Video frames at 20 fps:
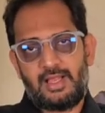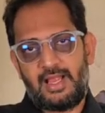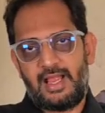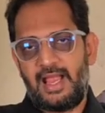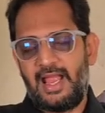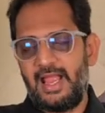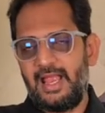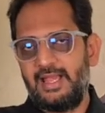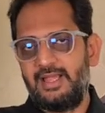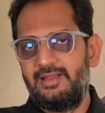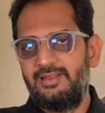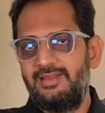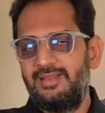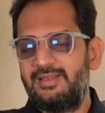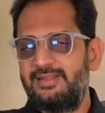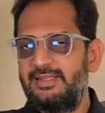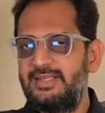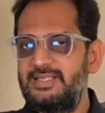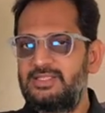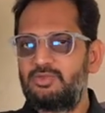and
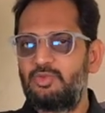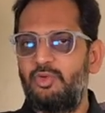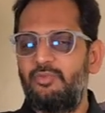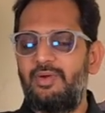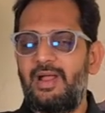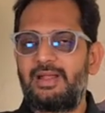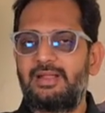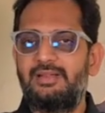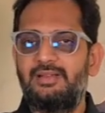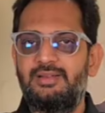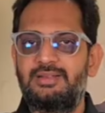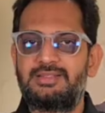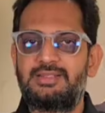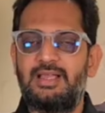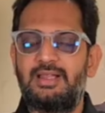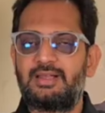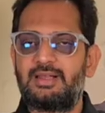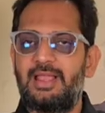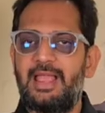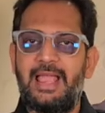these cofactors
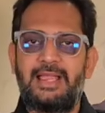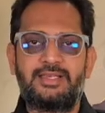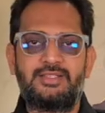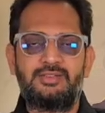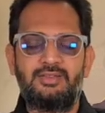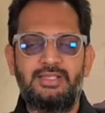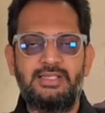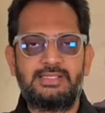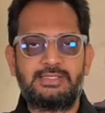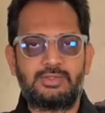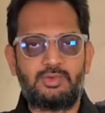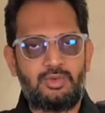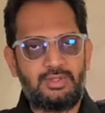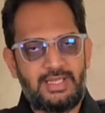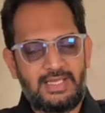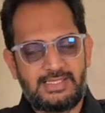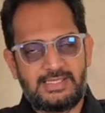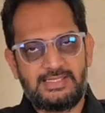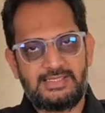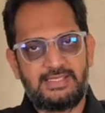are actually so
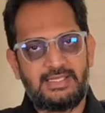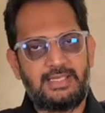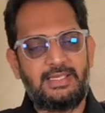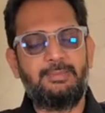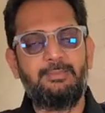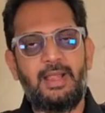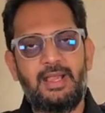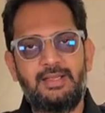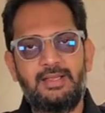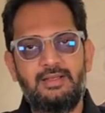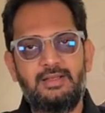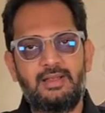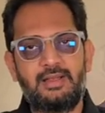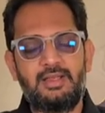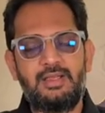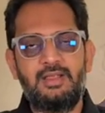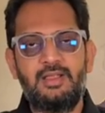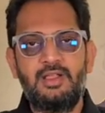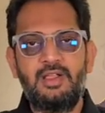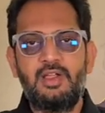necessary and
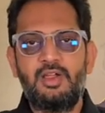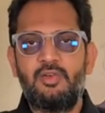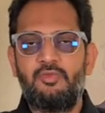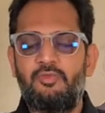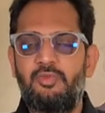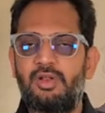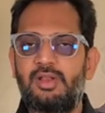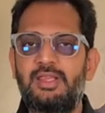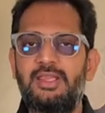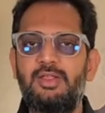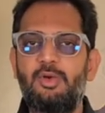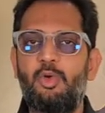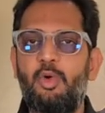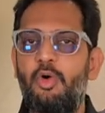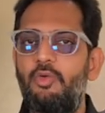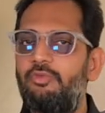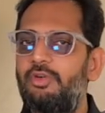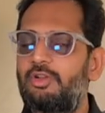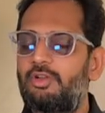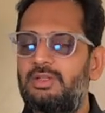mandatory for the
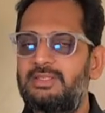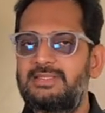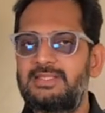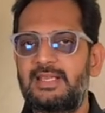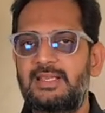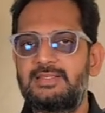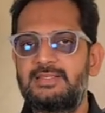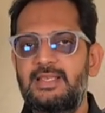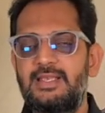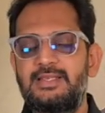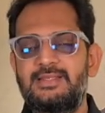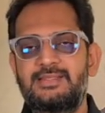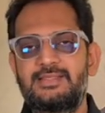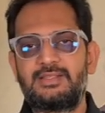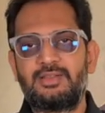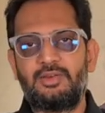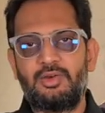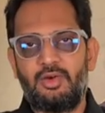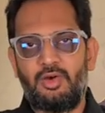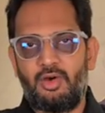overall
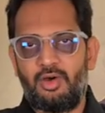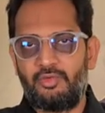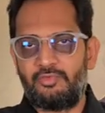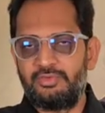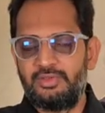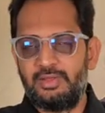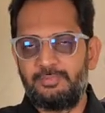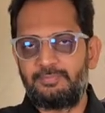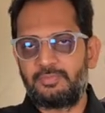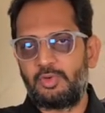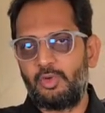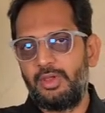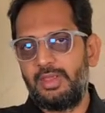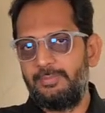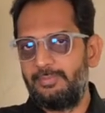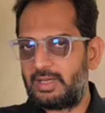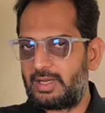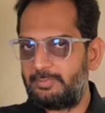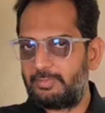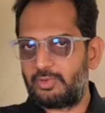success of the
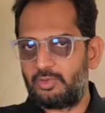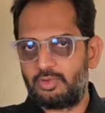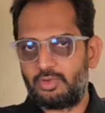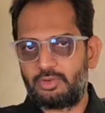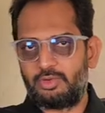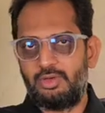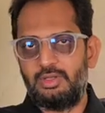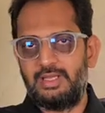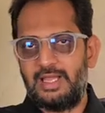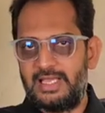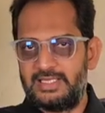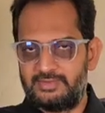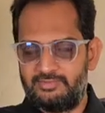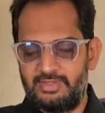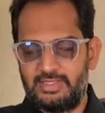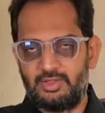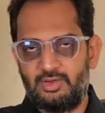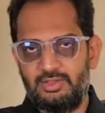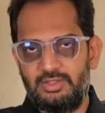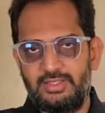Coimbra Protocol, as
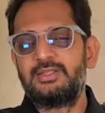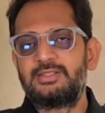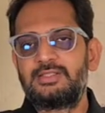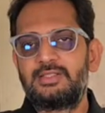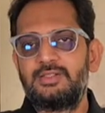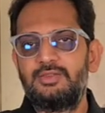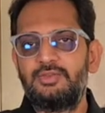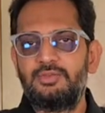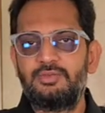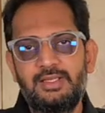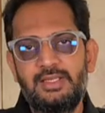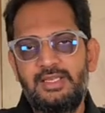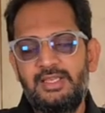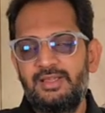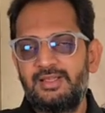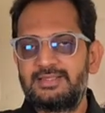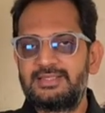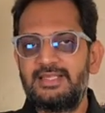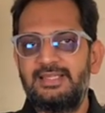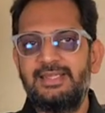we call it. So
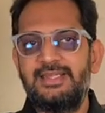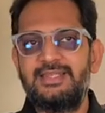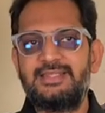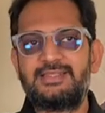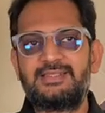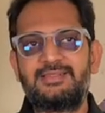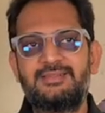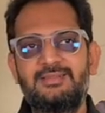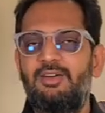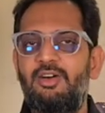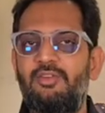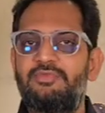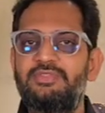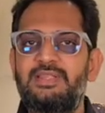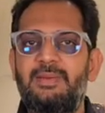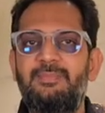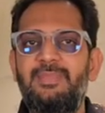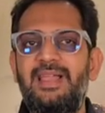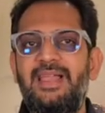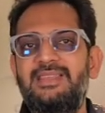here's a list of
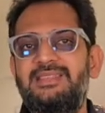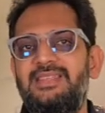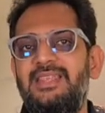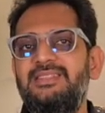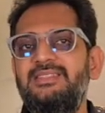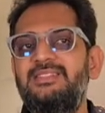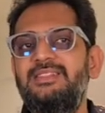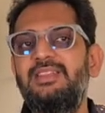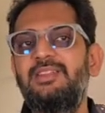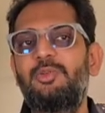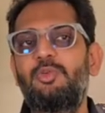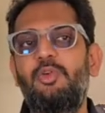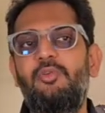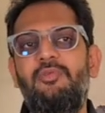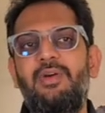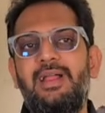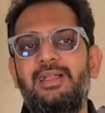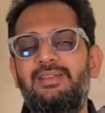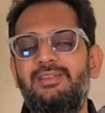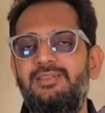some essential
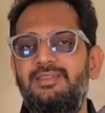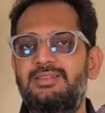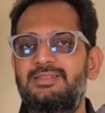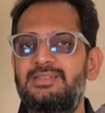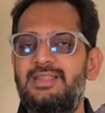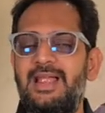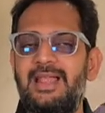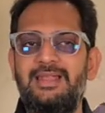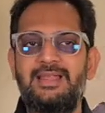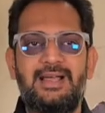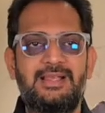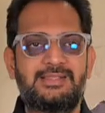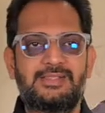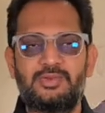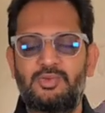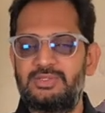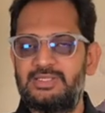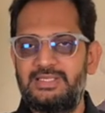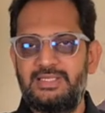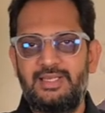cofactors and
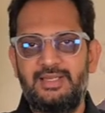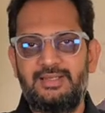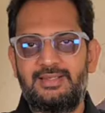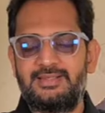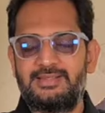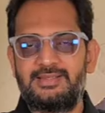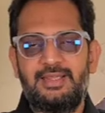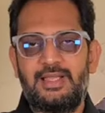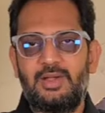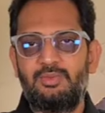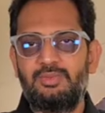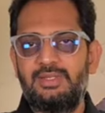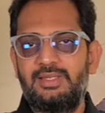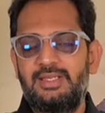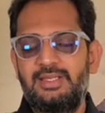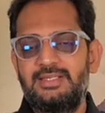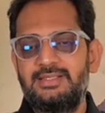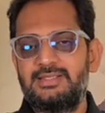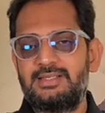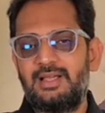associates. Now
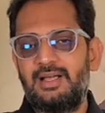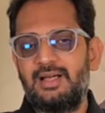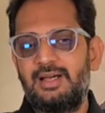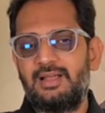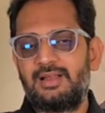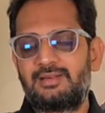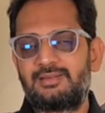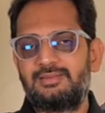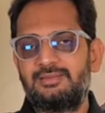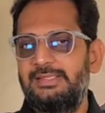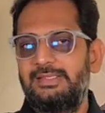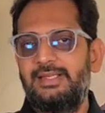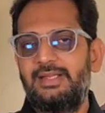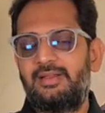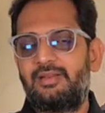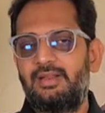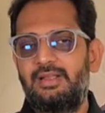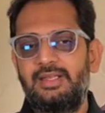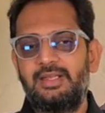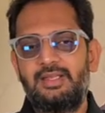these are
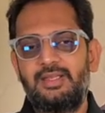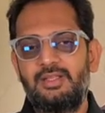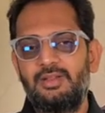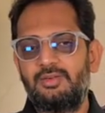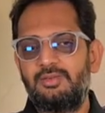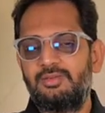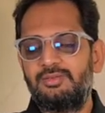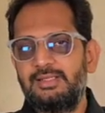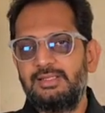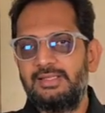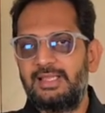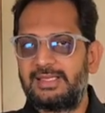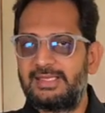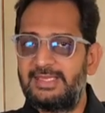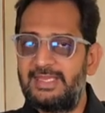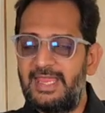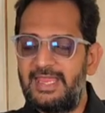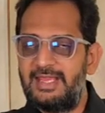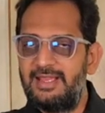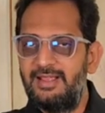literally, the
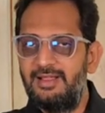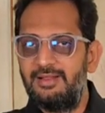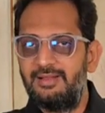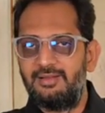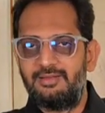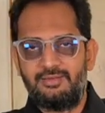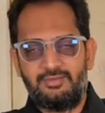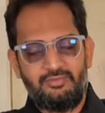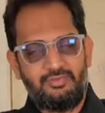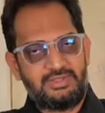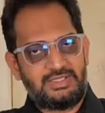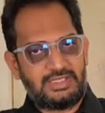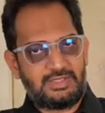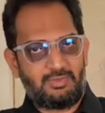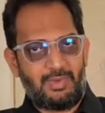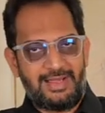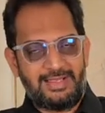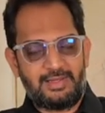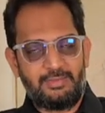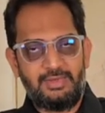king, which is
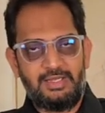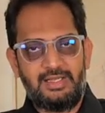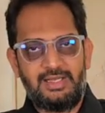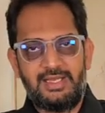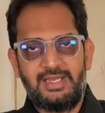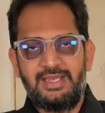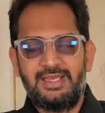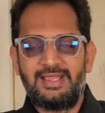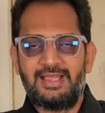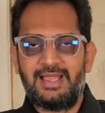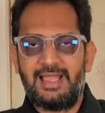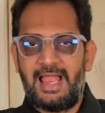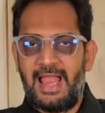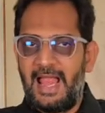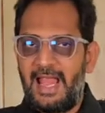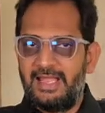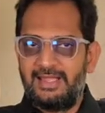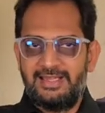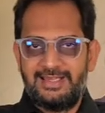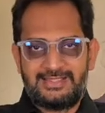vitamin D,
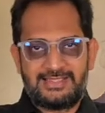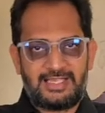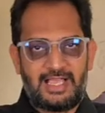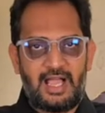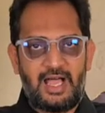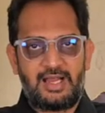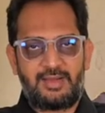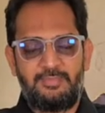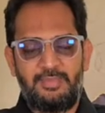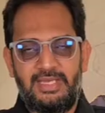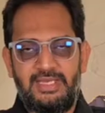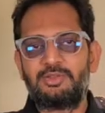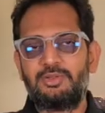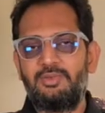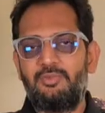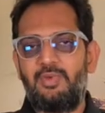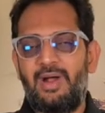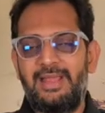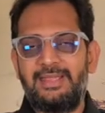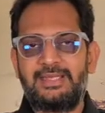and its army. So
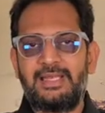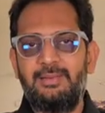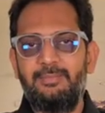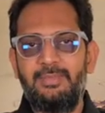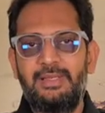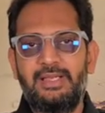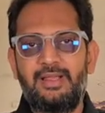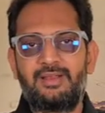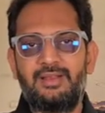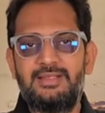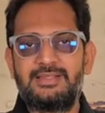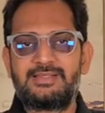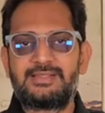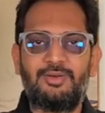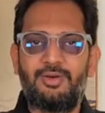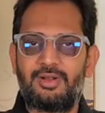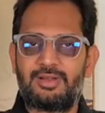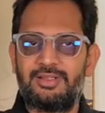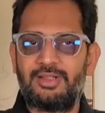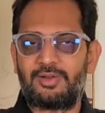the vital minerals
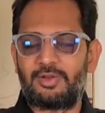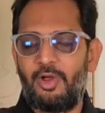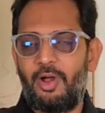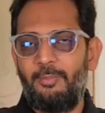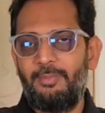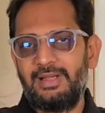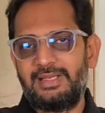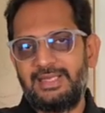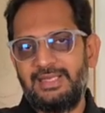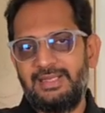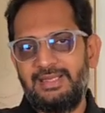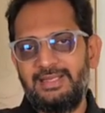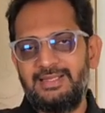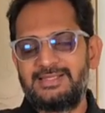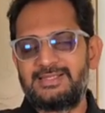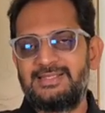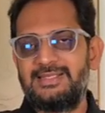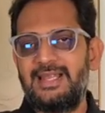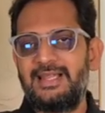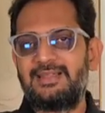or the raw
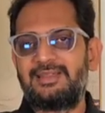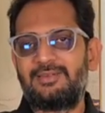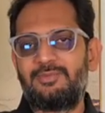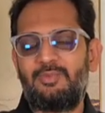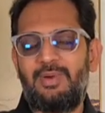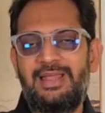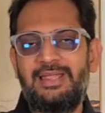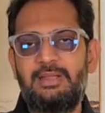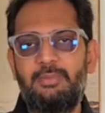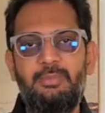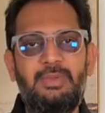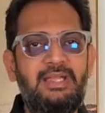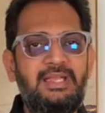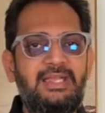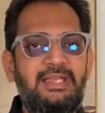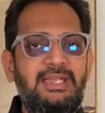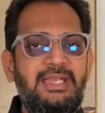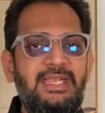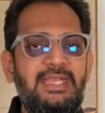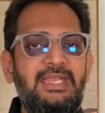materials that
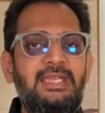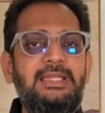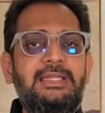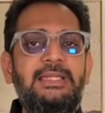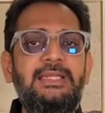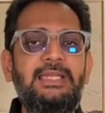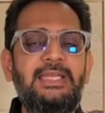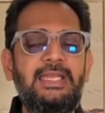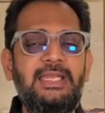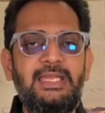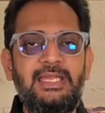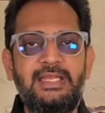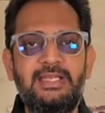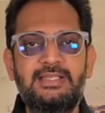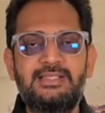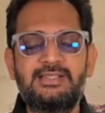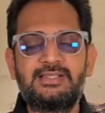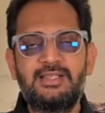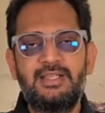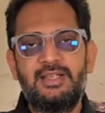vitamin D
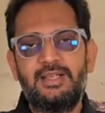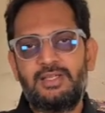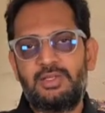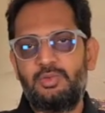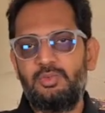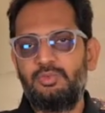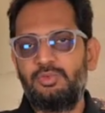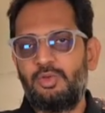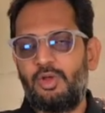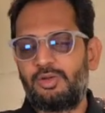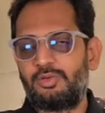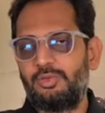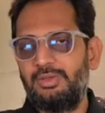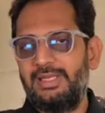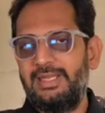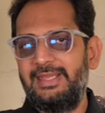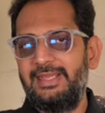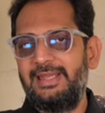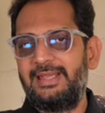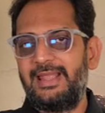needs to not
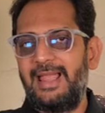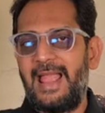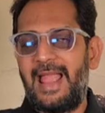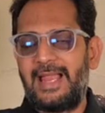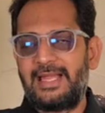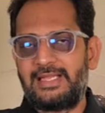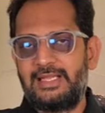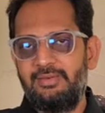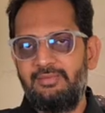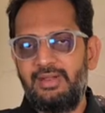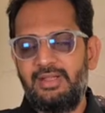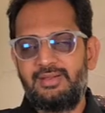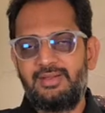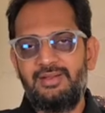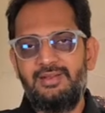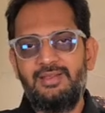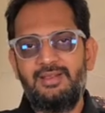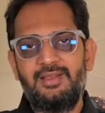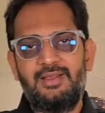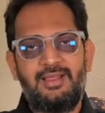only get
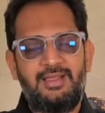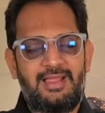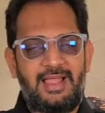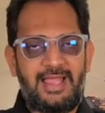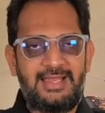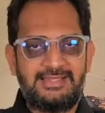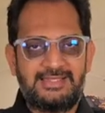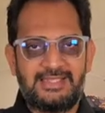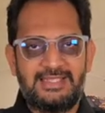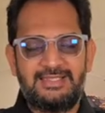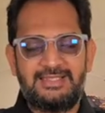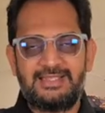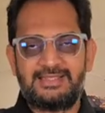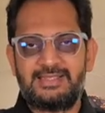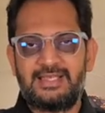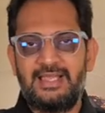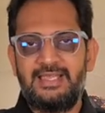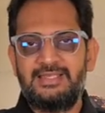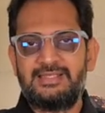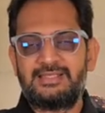activated and
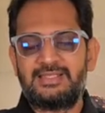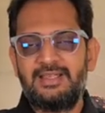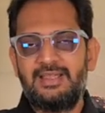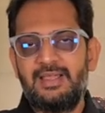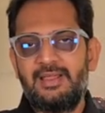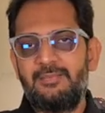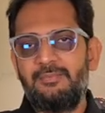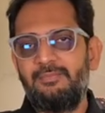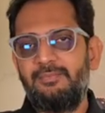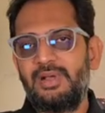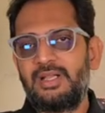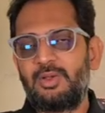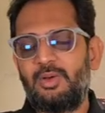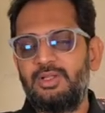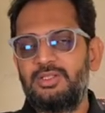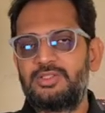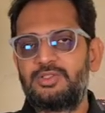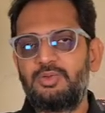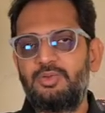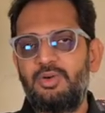synthesized, but
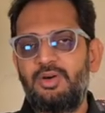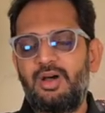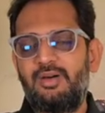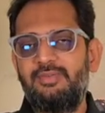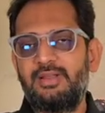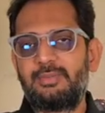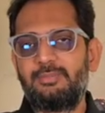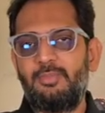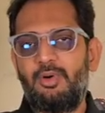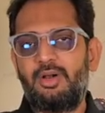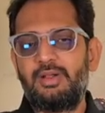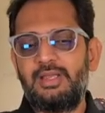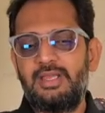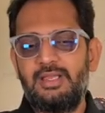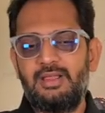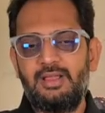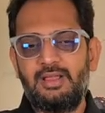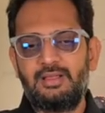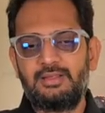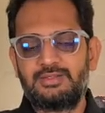also our
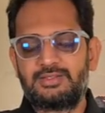body.